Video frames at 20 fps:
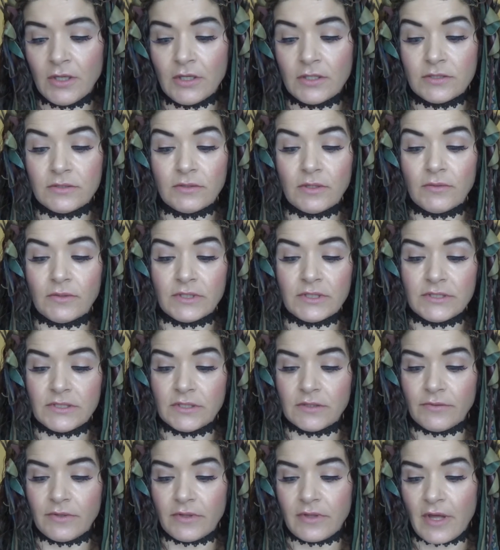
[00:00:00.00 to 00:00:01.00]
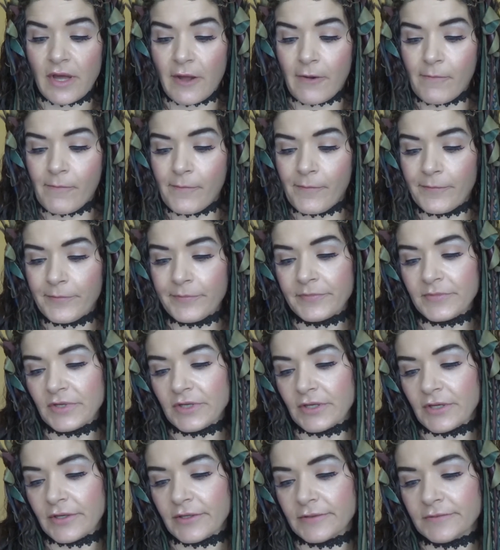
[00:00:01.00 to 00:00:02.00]
Do I want to deal with that?
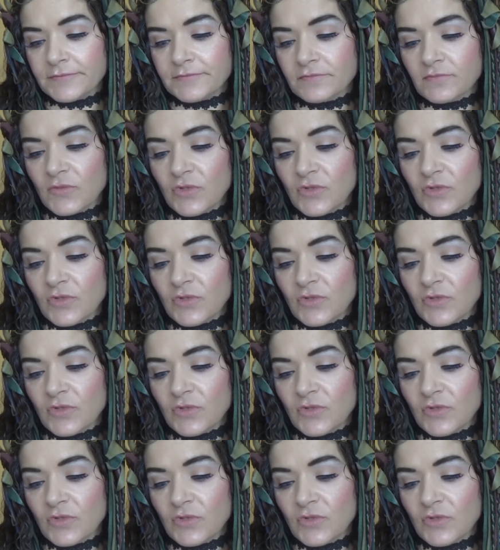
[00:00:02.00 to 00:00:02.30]
You know,